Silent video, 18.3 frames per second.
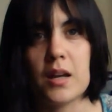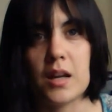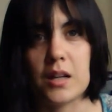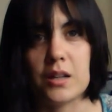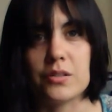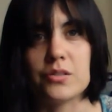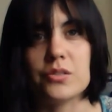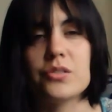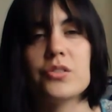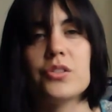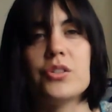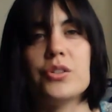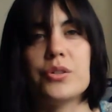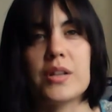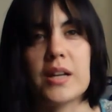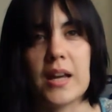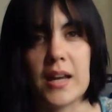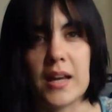is to
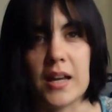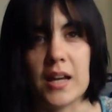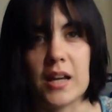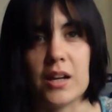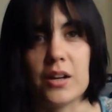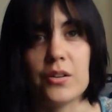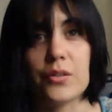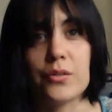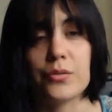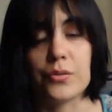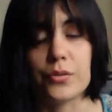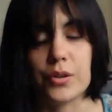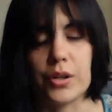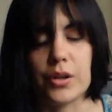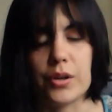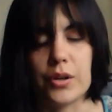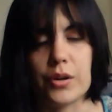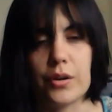care for
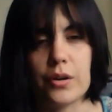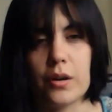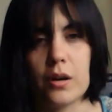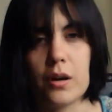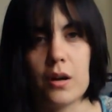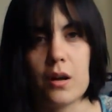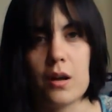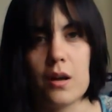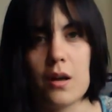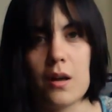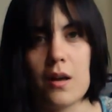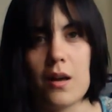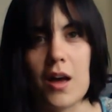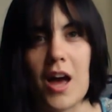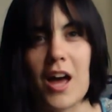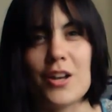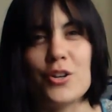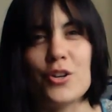you.
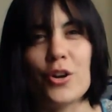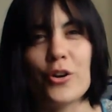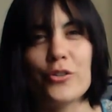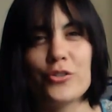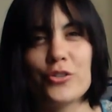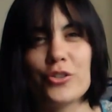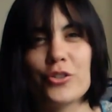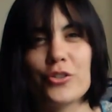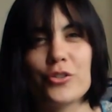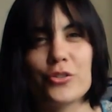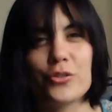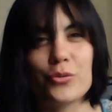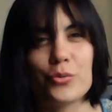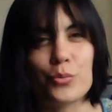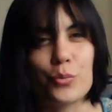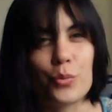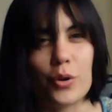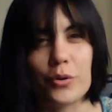And not just
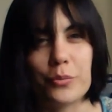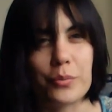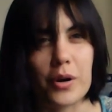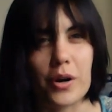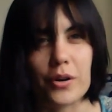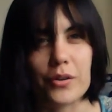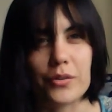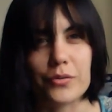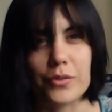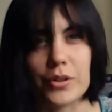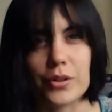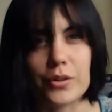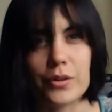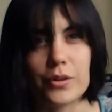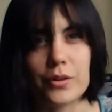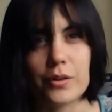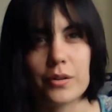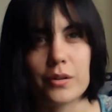one part of you,
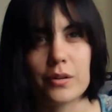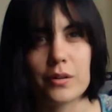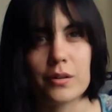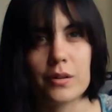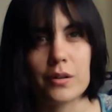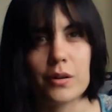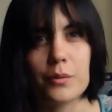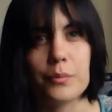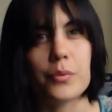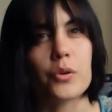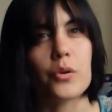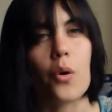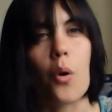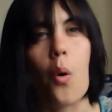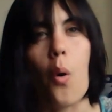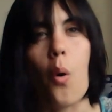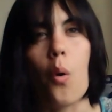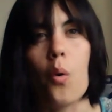but
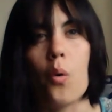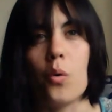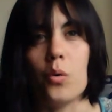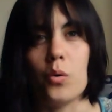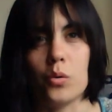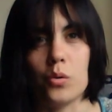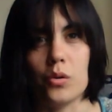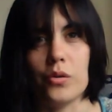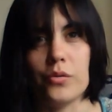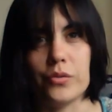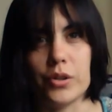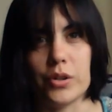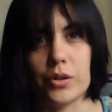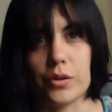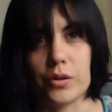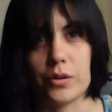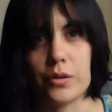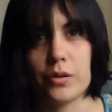all of
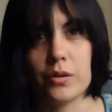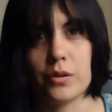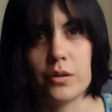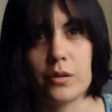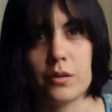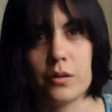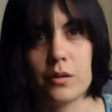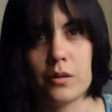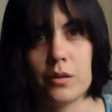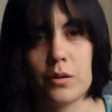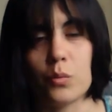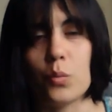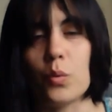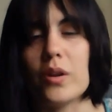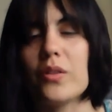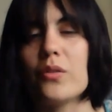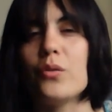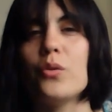you,
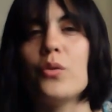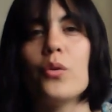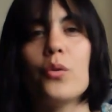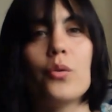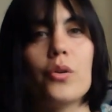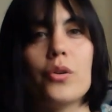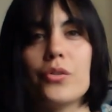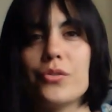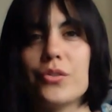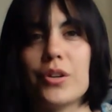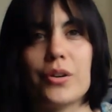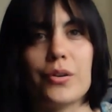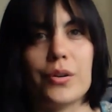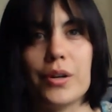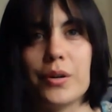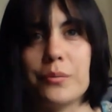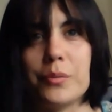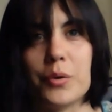with no
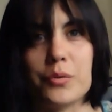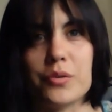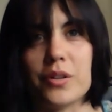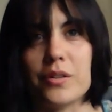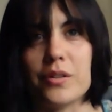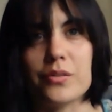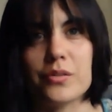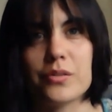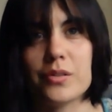ulterior motive.